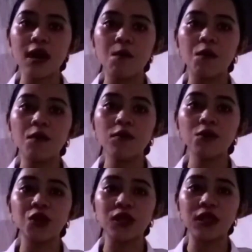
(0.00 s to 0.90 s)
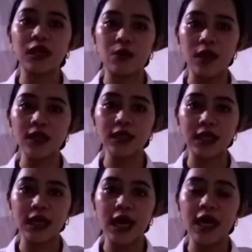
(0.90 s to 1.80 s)
promote gender
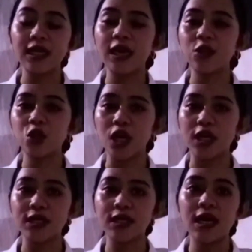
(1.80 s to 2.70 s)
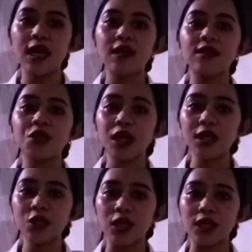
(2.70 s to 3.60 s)
equality, and address the
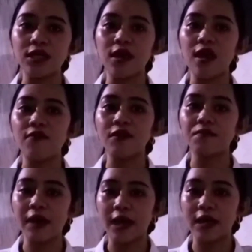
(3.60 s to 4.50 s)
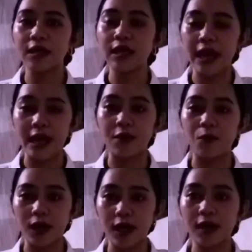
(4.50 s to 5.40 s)
challenges of unpaid care work.